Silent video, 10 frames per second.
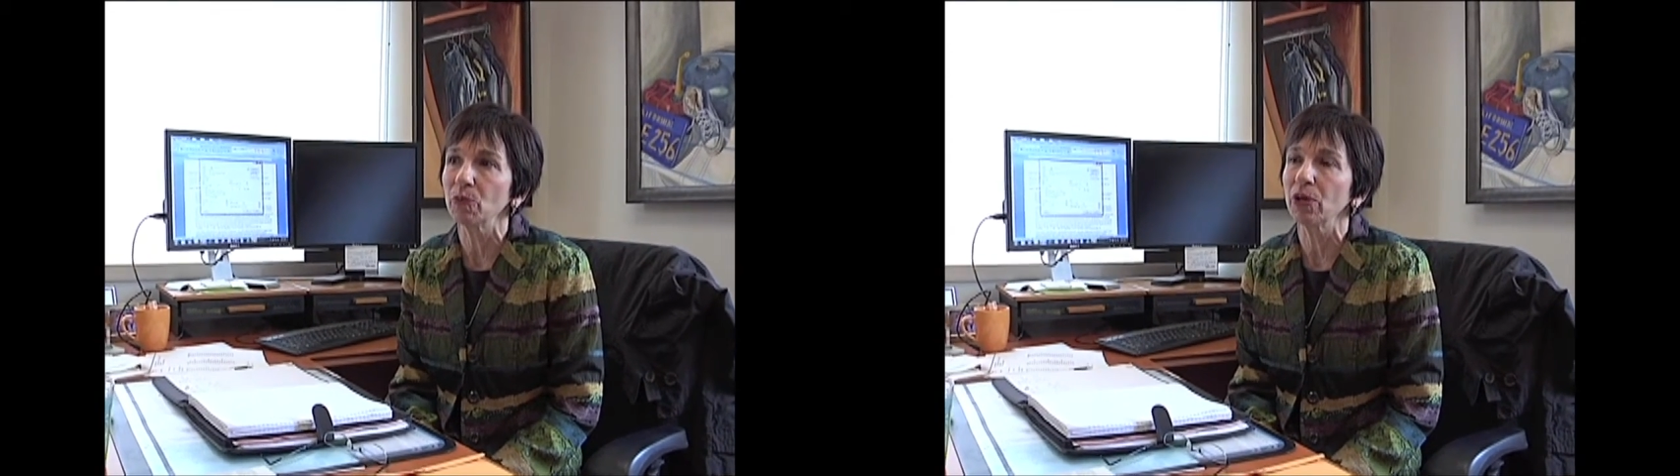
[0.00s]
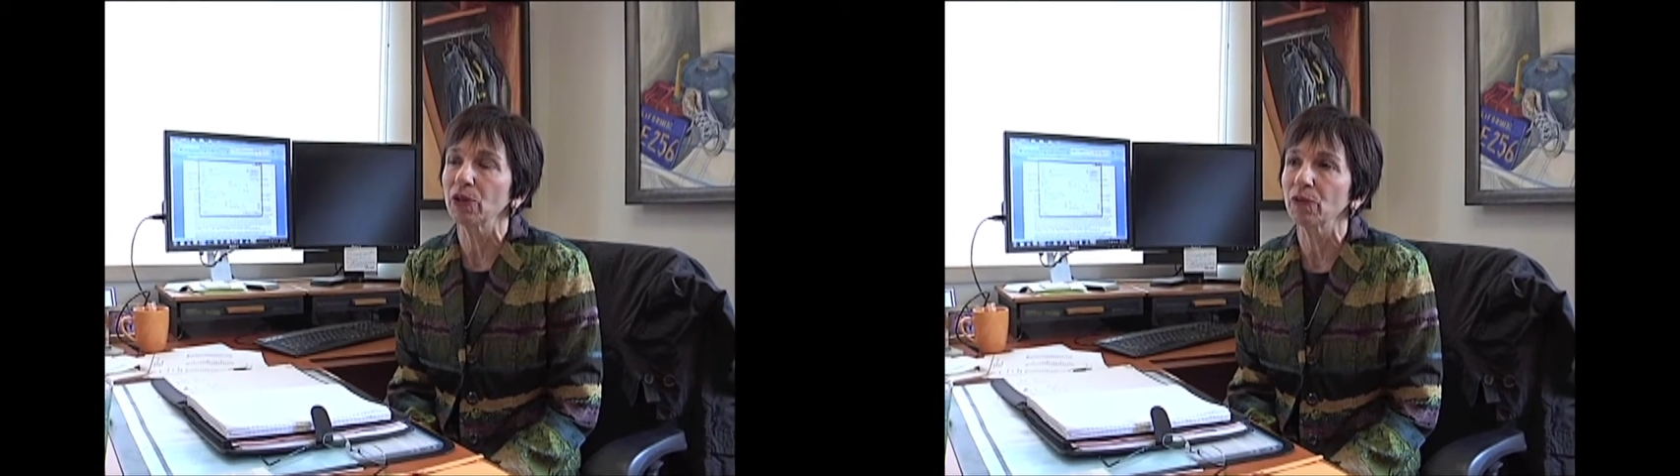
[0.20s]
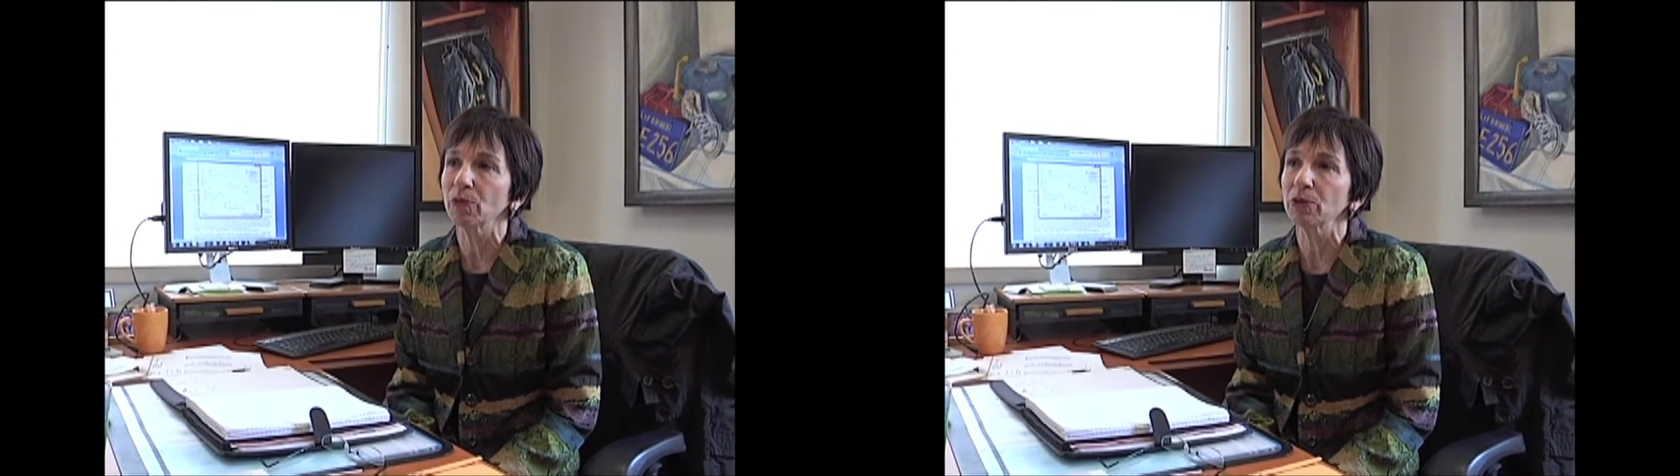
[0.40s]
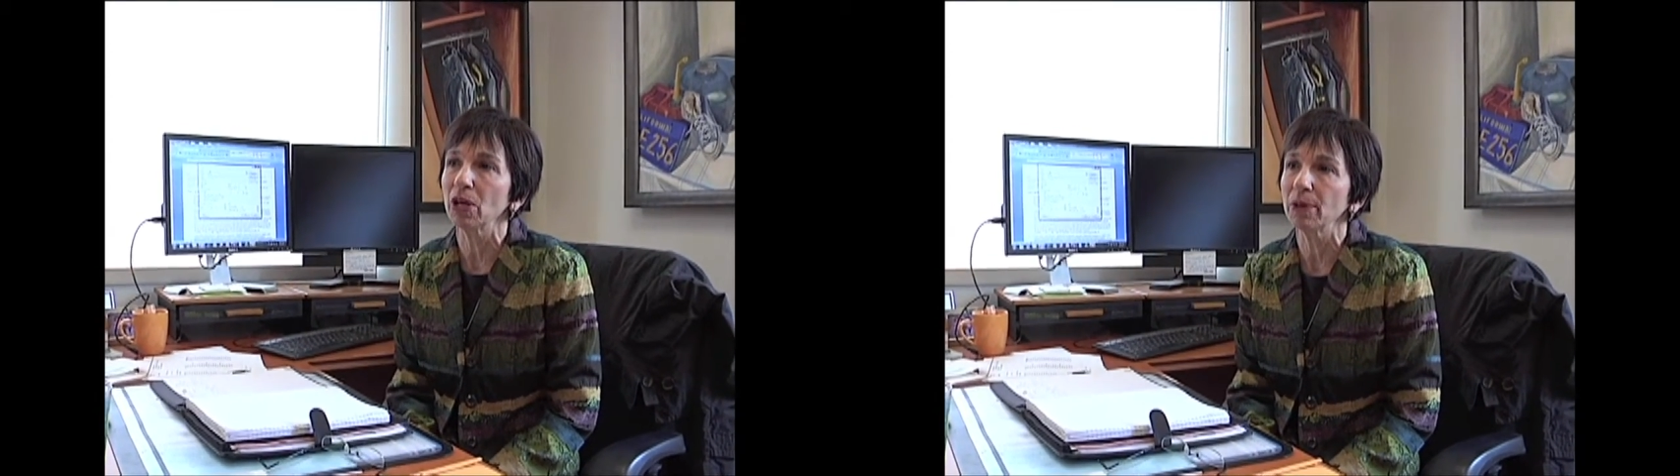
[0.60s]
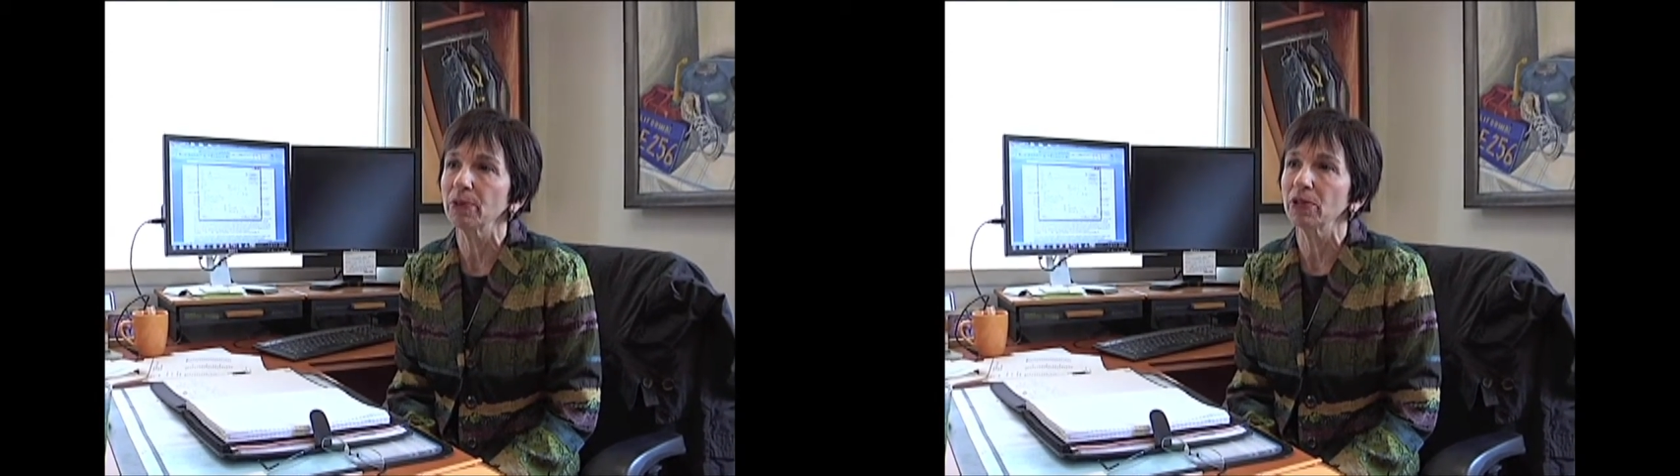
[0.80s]
with from
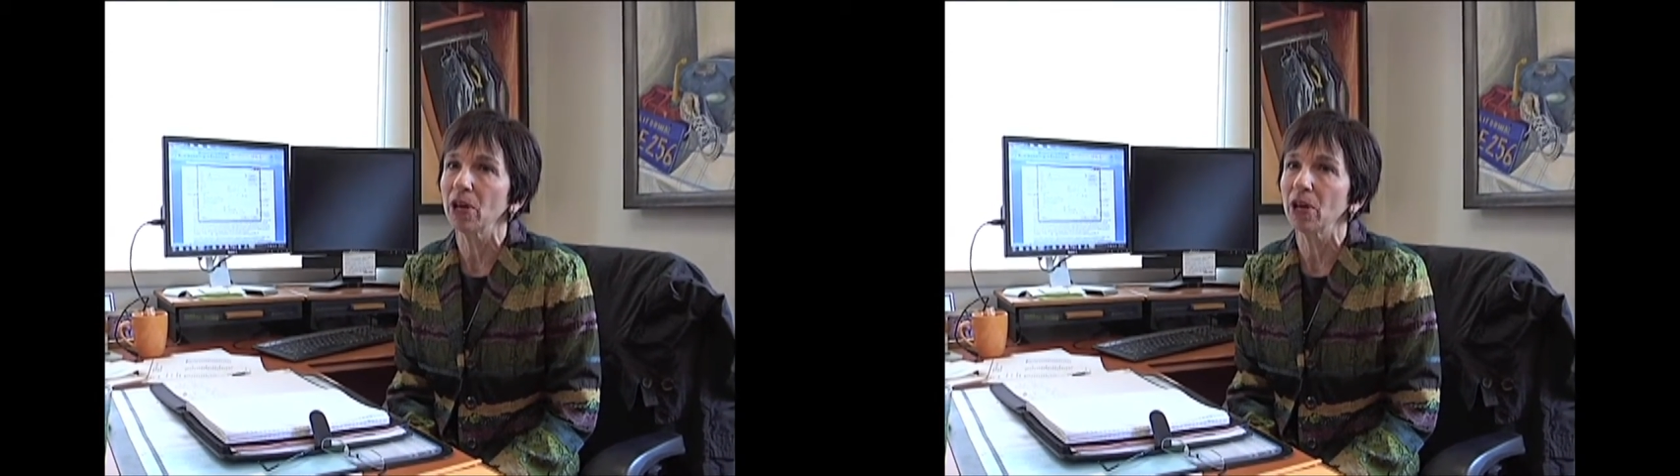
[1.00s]
time to